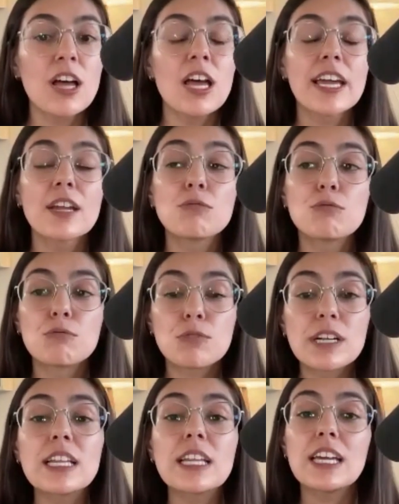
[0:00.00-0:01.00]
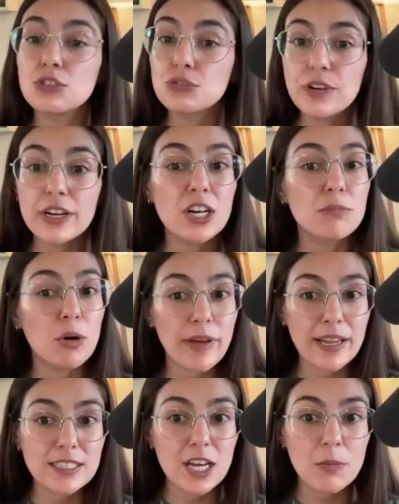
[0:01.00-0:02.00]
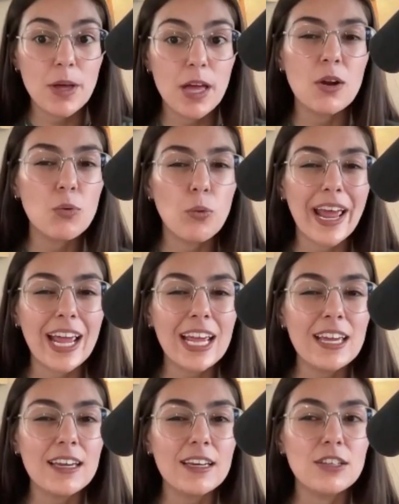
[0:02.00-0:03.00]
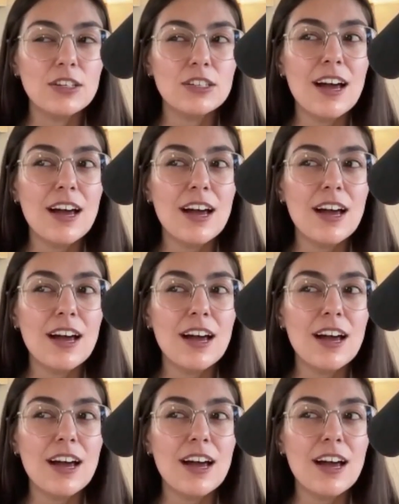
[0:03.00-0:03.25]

can really trigger momentum in a way you're not